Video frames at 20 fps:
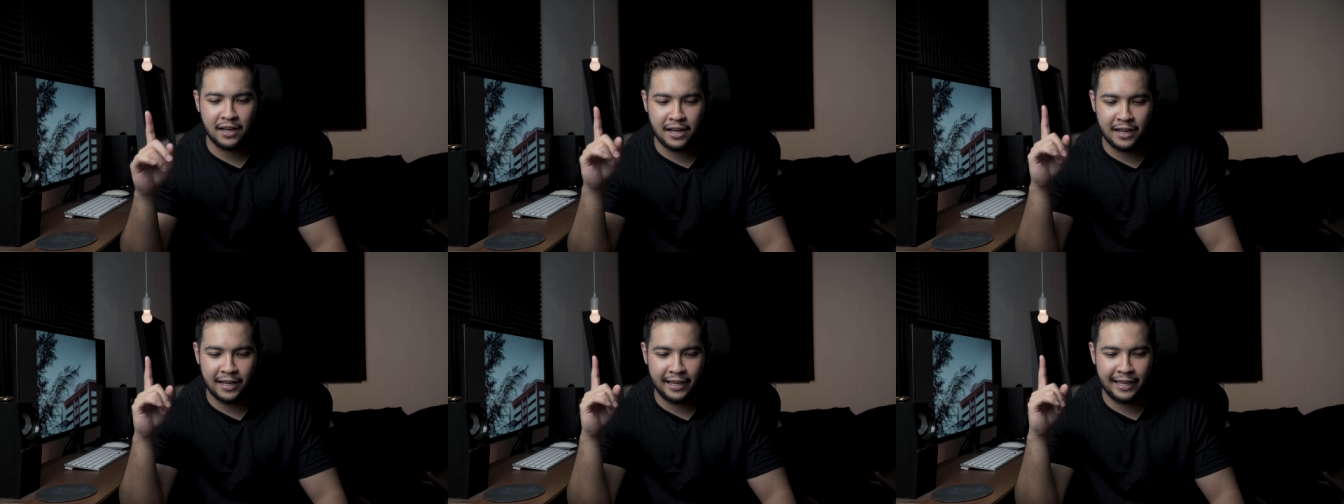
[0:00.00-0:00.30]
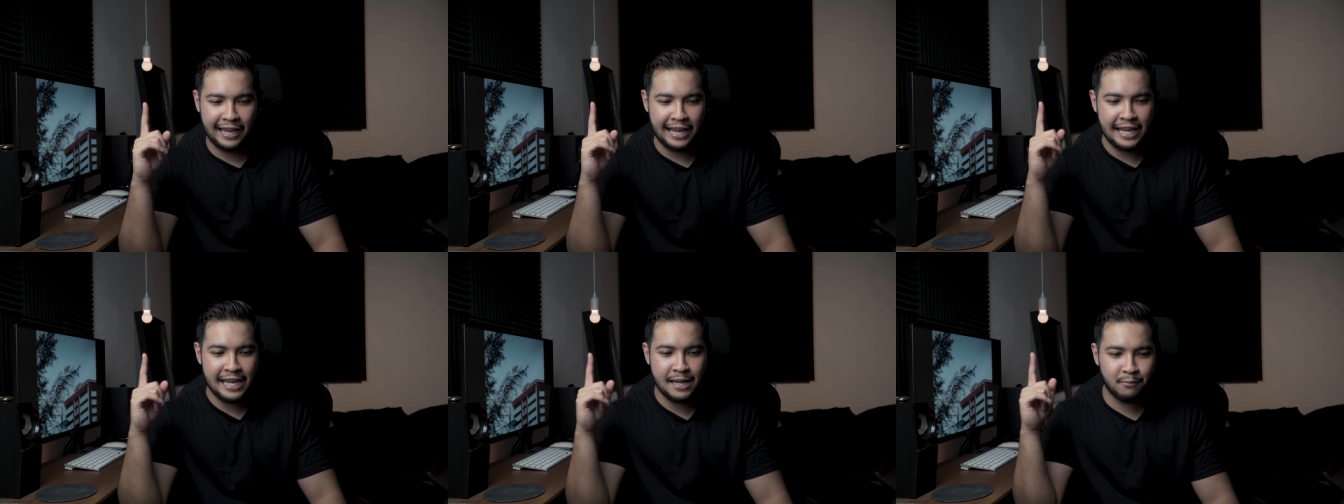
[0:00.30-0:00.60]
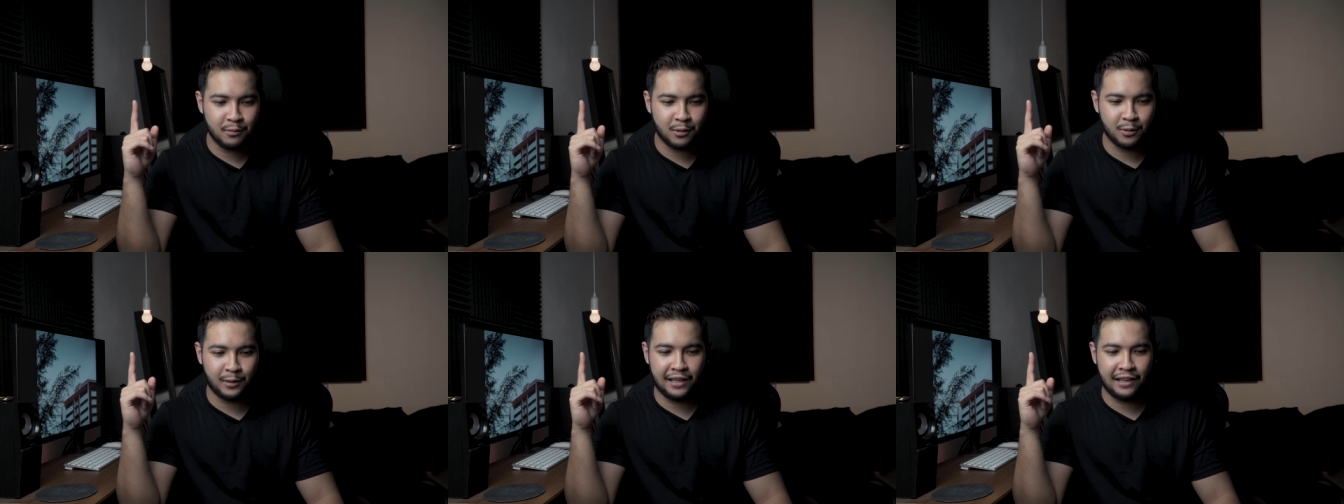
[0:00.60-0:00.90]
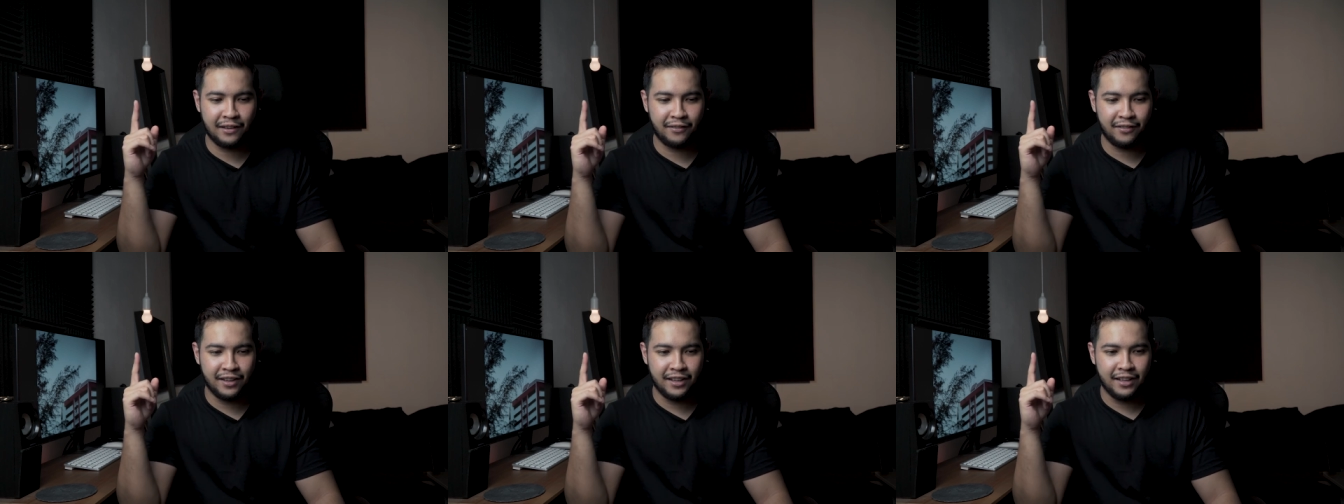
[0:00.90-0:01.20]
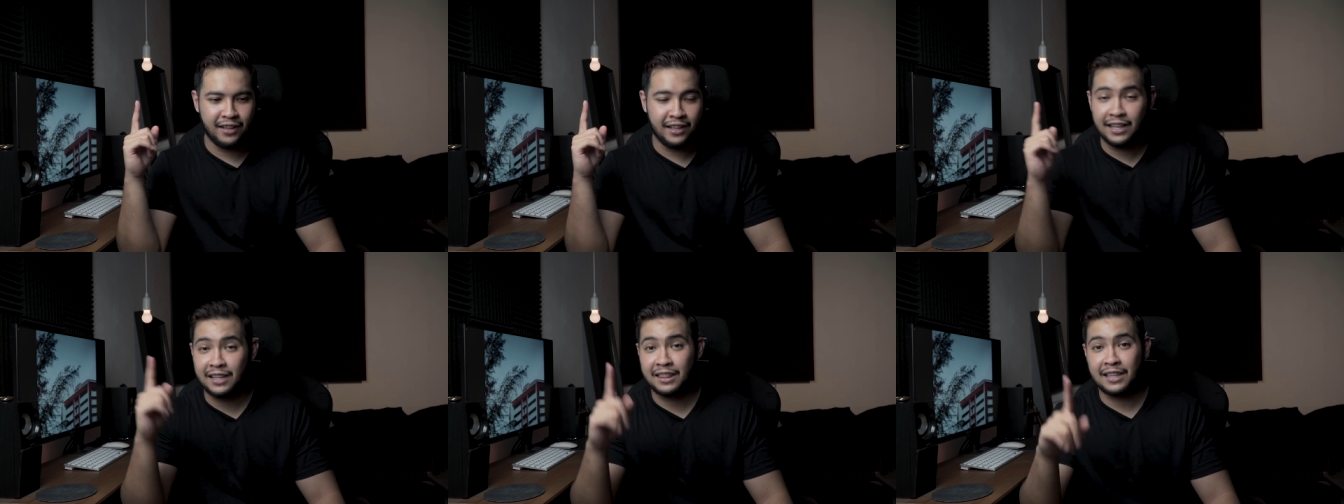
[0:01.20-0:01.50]
I aim to have
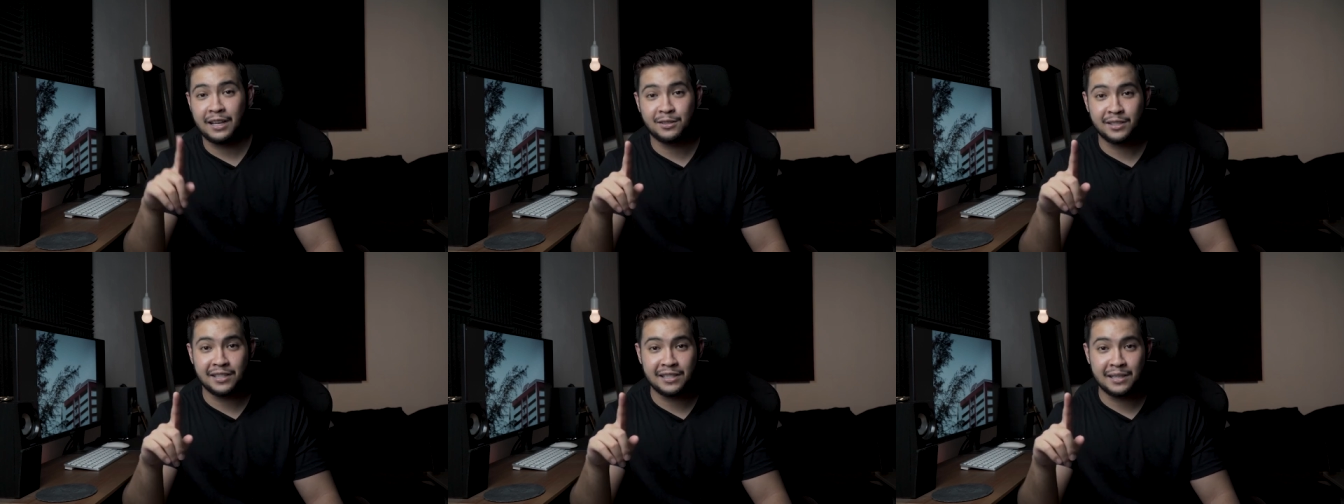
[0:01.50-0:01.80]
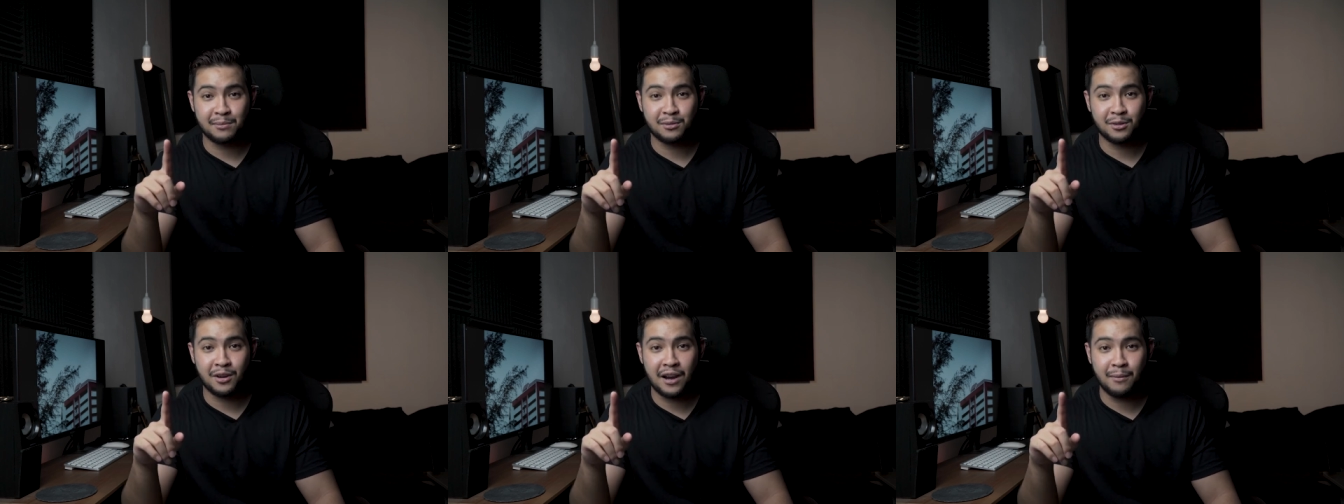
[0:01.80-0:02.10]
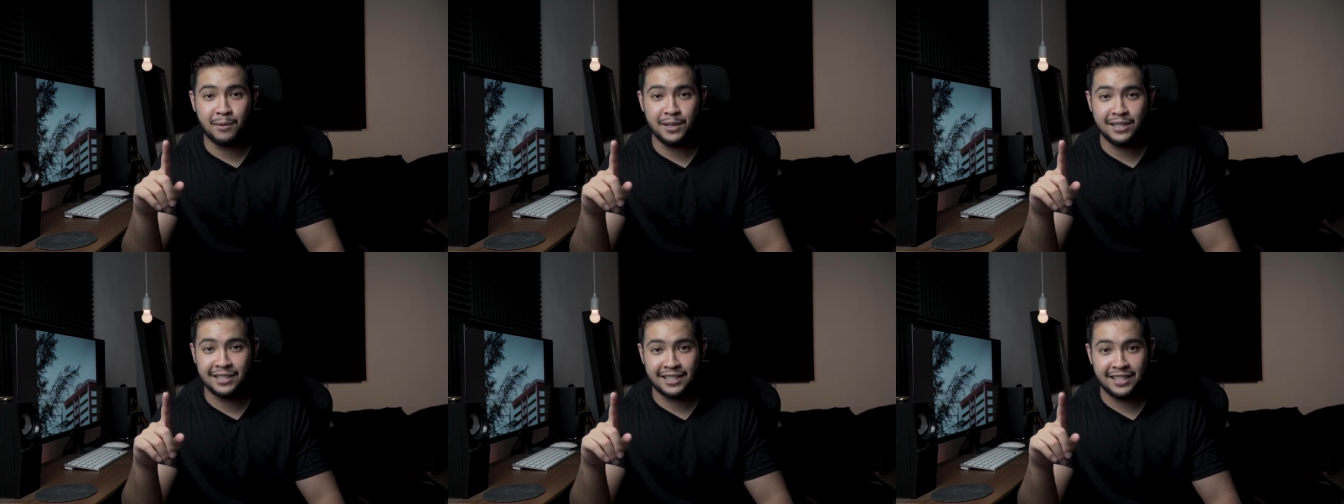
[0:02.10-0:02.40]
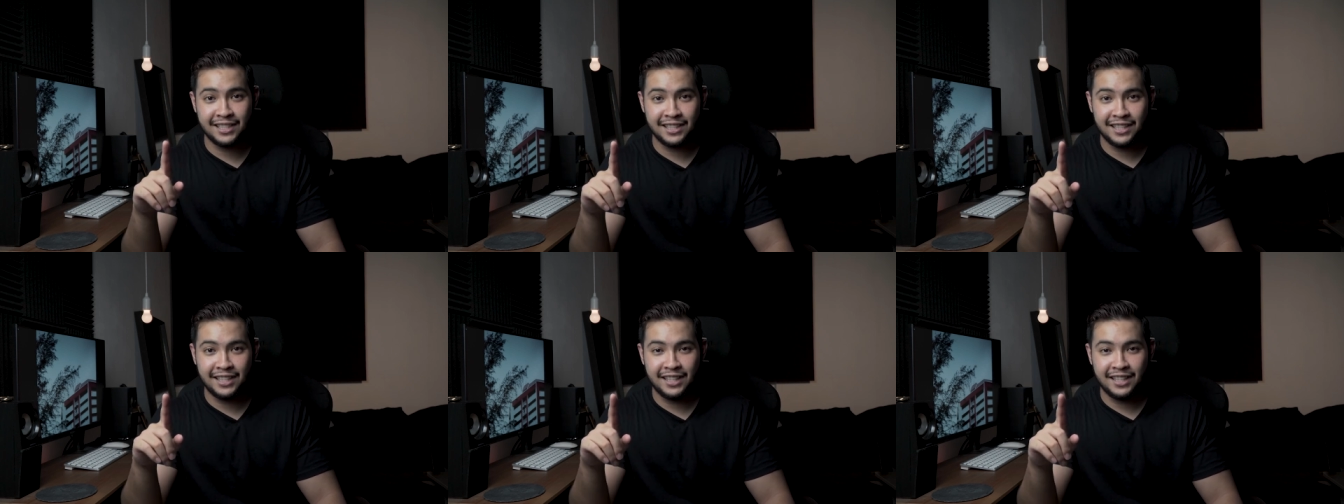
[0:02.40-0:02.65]
1,000 subscribers.